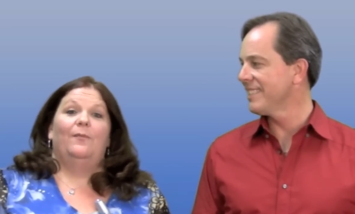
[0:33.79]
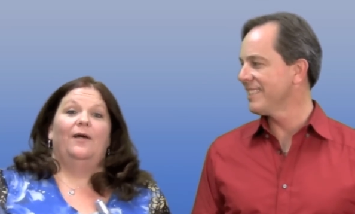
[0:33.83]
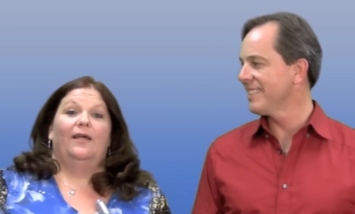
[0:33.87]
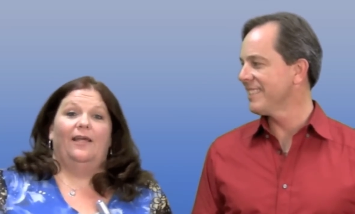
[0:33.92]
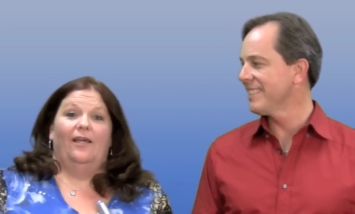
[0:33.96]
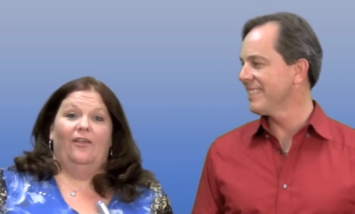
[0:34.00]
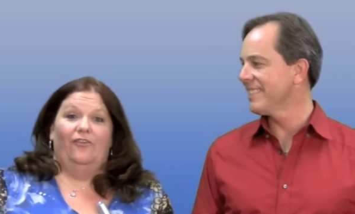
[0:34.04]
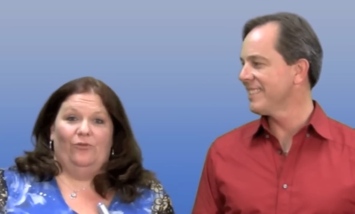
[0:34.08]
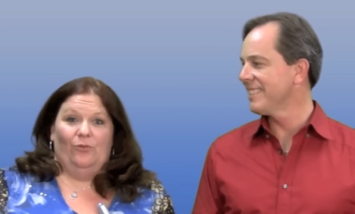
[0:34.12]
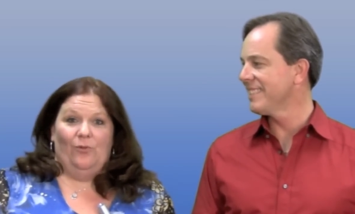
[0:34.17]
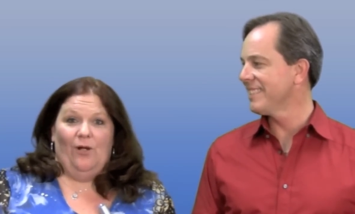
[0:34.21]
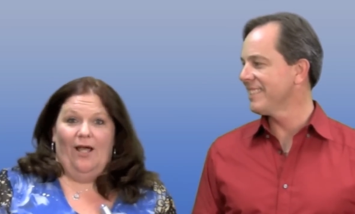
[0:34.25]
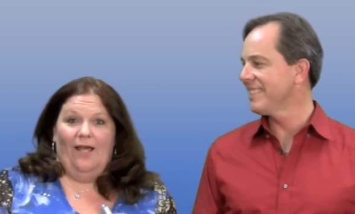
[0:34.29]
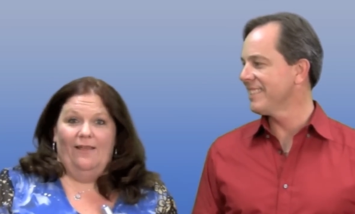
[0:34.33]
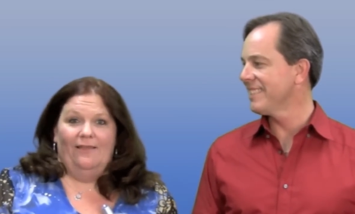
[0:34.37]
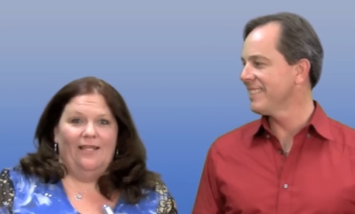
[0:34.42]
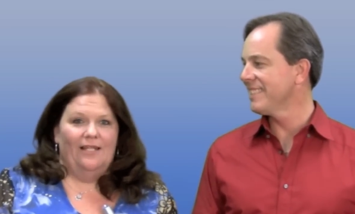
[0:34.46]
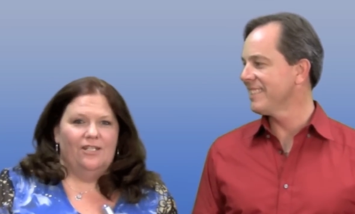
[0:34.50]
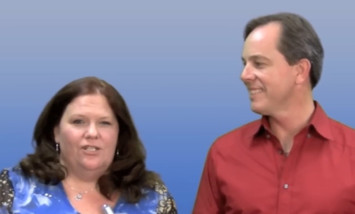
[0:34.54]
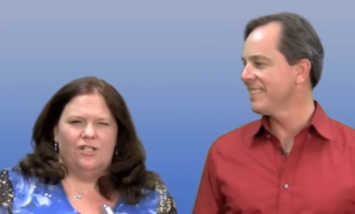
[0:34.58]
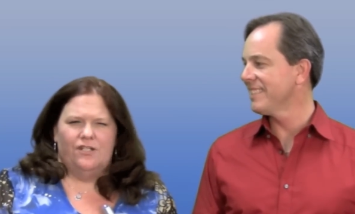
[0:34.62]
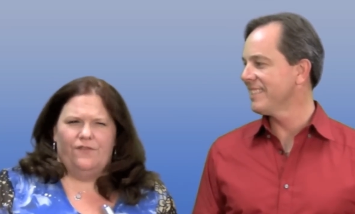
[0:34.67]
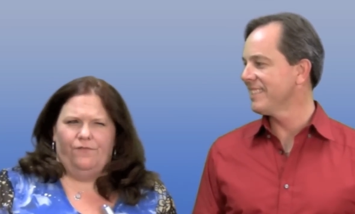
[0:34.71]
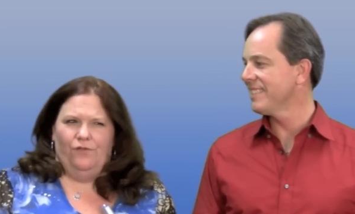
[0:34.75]
Speaker 1: But guess what?
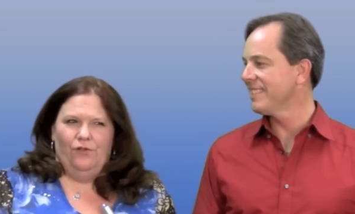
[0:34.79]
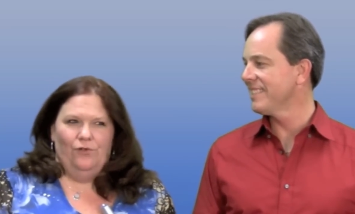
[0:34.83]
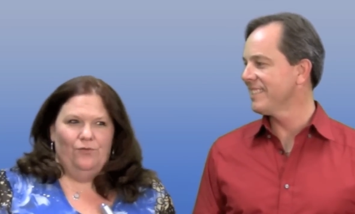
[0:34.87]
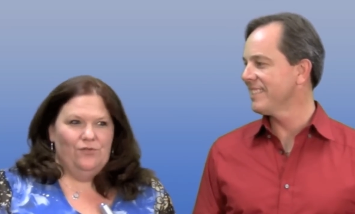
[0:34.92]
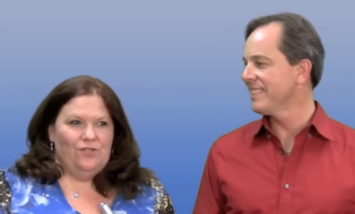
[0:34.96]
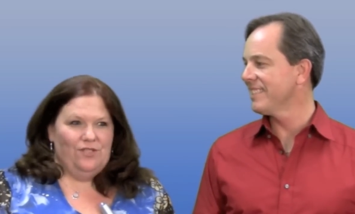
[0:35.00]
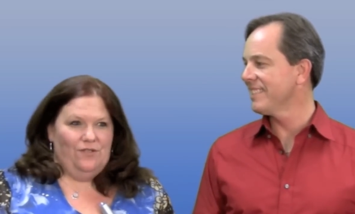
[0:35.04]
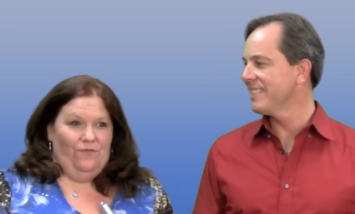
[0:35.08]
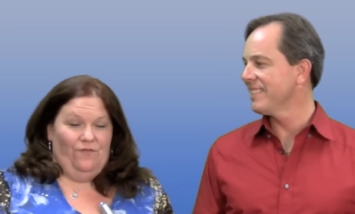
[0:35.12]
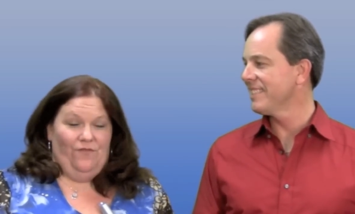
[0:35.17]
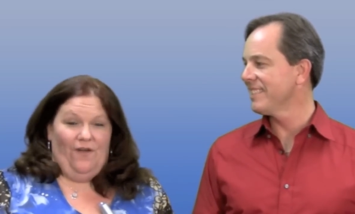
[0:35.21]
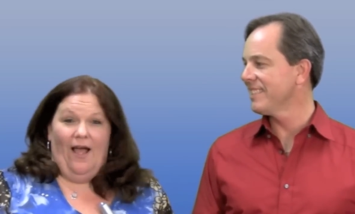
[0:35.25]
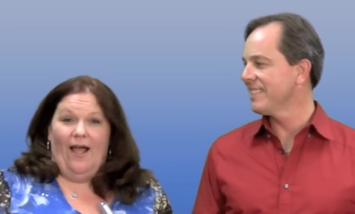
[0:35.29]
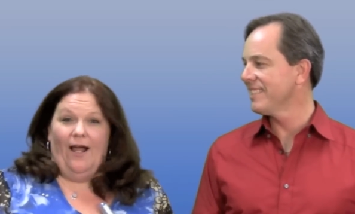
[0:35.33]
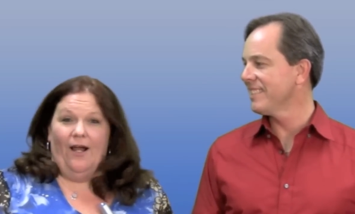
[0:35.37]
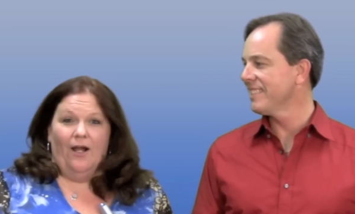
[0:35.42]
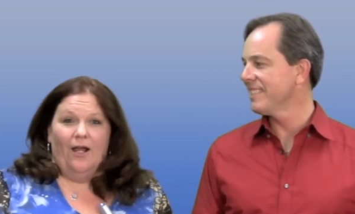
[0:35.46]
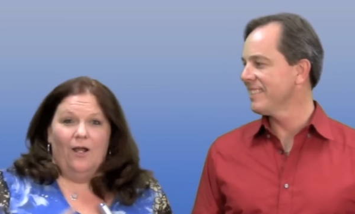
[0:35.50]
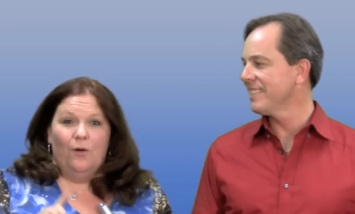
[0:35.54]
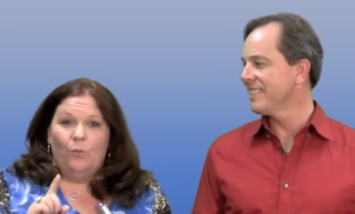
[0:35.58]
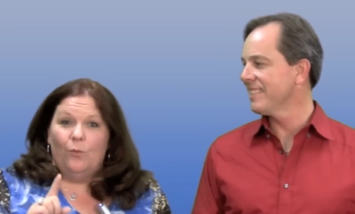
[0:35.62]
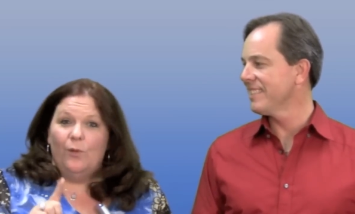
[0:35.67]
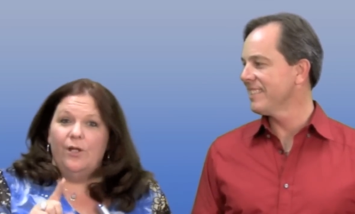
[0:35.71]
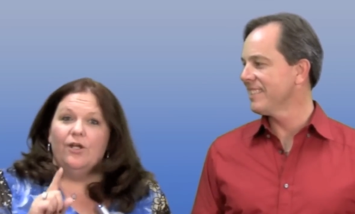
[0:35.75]
That just fuels the fire,
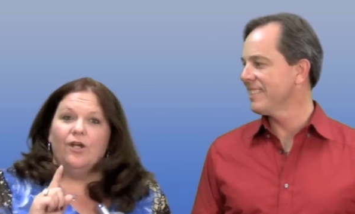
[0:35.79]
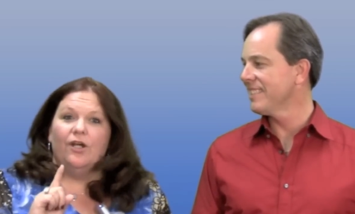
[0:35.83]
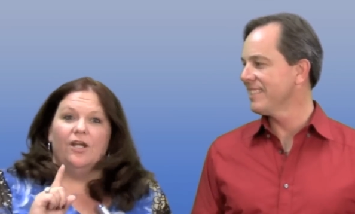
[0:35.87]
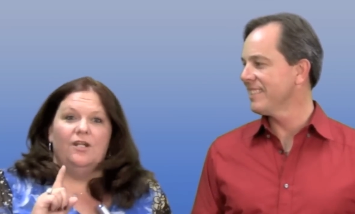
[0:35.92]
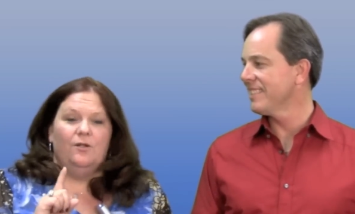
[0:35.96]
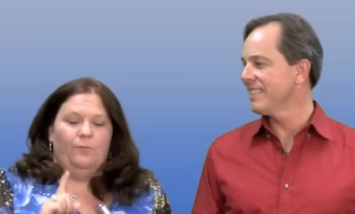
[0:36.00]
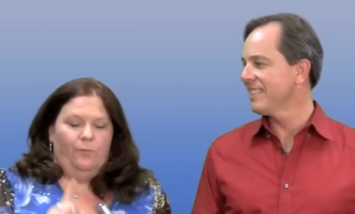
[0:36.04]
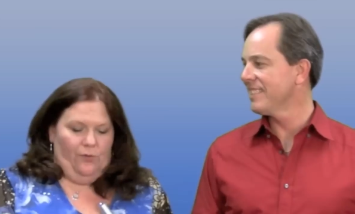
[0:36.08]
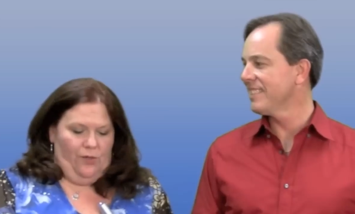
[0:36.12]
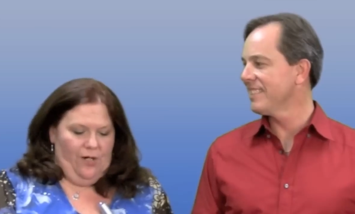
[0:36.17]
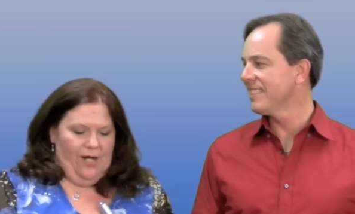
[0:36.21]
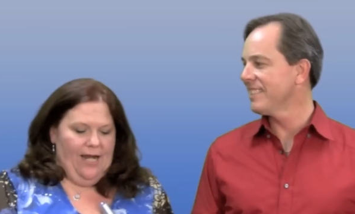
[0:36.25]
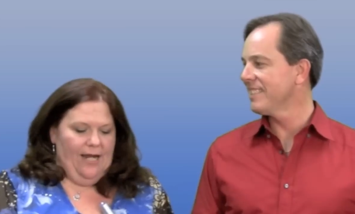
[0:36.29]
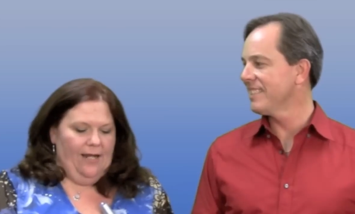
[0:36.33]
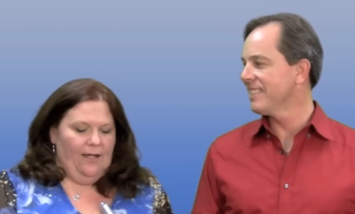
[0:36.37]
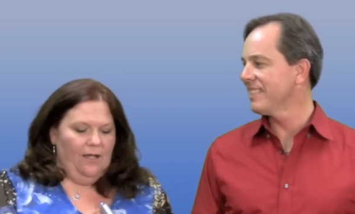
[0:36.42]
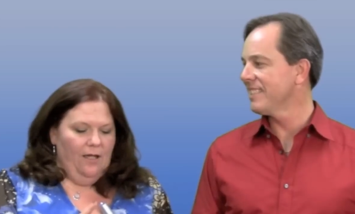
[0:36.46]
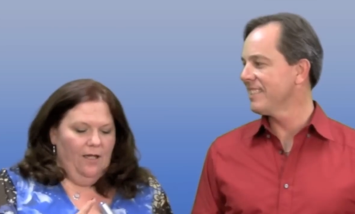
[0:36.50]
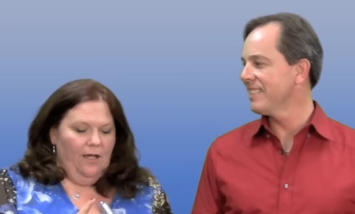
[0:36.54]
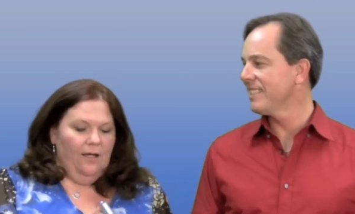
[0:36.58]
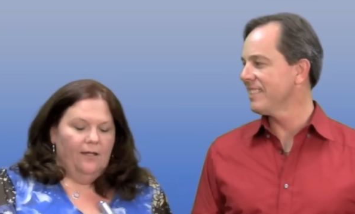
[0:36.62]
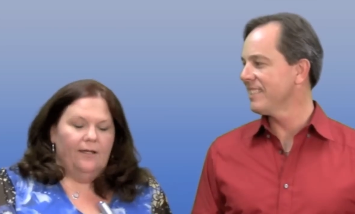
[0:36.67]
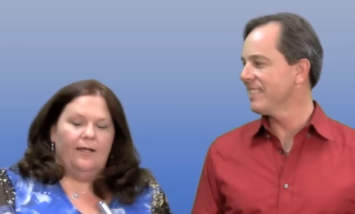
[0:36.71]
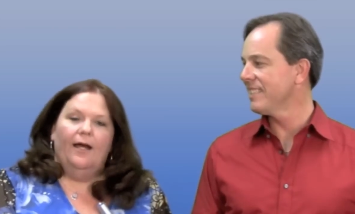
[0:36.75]
and we are going to
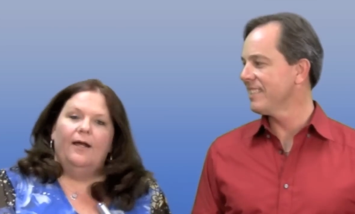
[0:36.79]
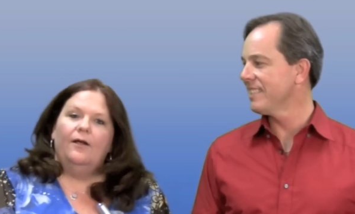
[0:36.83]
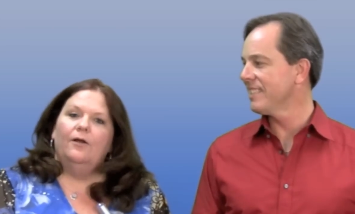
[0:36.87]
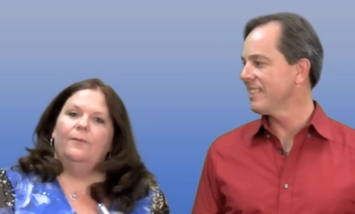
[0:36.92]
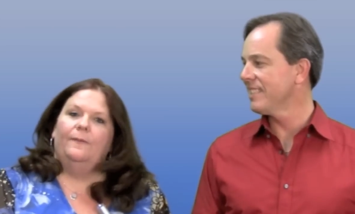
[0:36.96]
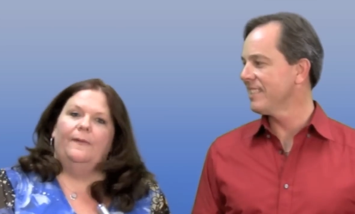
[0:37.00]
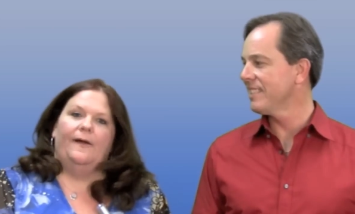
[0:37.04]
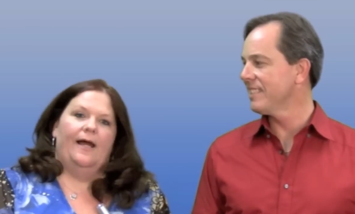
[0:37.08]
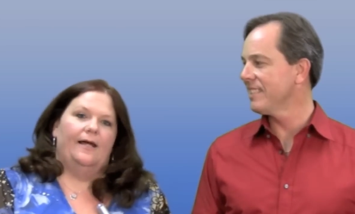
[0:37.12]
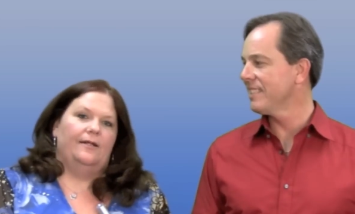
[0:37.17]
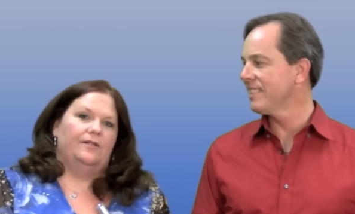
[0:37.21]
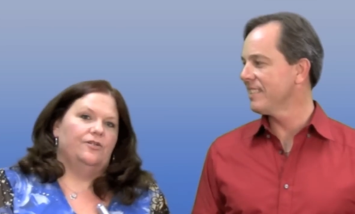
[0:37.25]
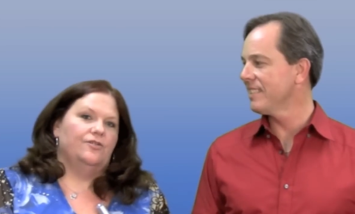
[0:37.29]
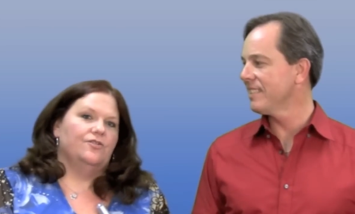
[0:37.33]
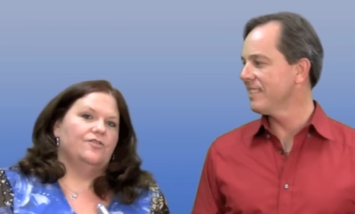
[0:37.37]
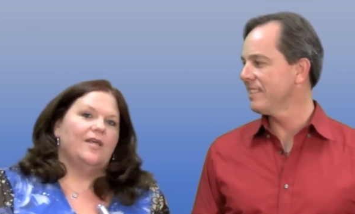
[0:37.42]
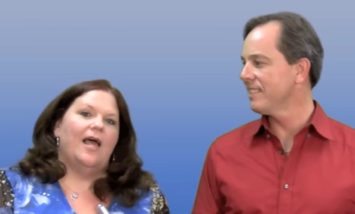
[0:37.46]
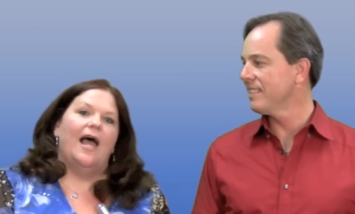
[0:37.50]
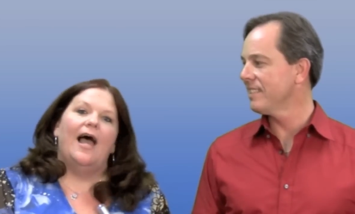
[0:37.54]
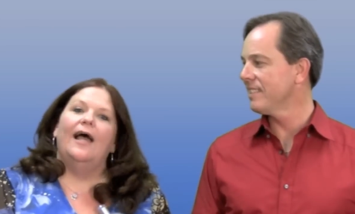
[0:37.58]
chiropractors,